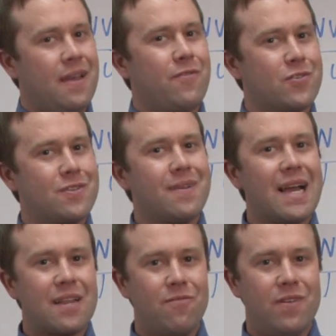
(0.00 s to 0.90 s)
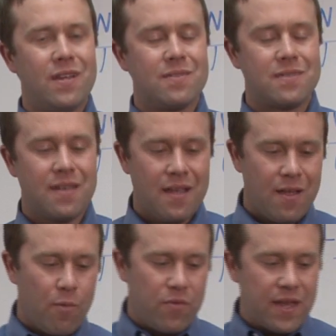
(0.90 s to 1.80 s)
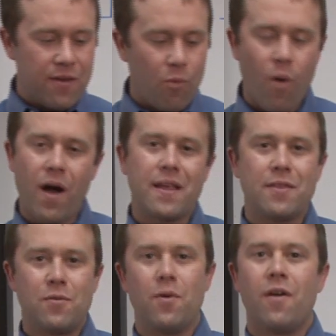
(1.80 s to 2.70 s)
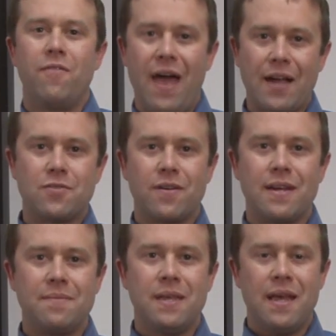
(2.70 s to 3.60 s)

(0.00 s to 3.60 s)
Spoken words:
If you're still not convinced, think of walking through our factory